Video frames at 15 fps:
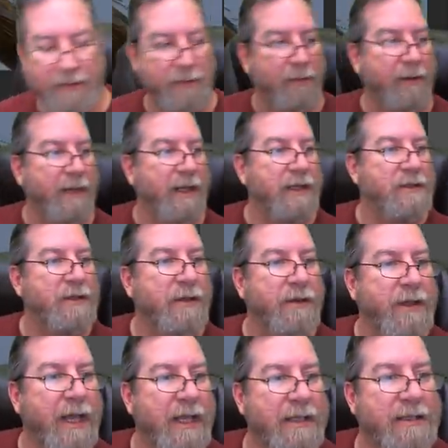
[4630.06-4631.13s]
doing that. So
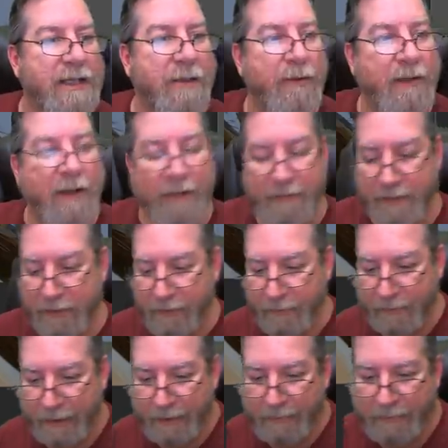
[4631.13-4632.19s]
yes, I would love to do
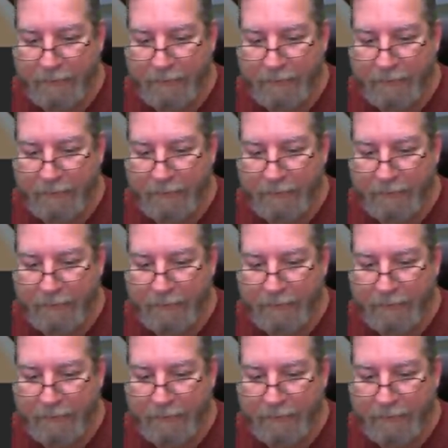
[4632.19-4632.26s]
that.